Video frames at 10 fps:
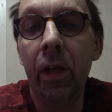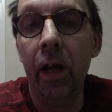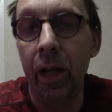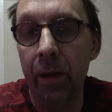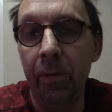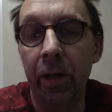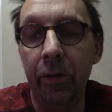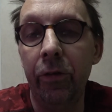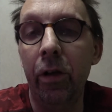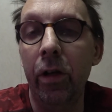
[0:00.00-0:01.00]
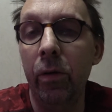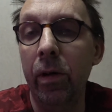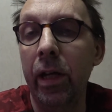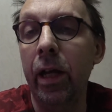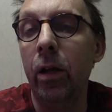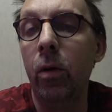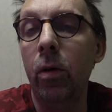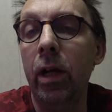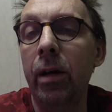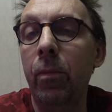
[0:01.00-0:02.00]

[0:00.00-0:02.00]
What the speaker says: And I'm going to start doing that a whole lot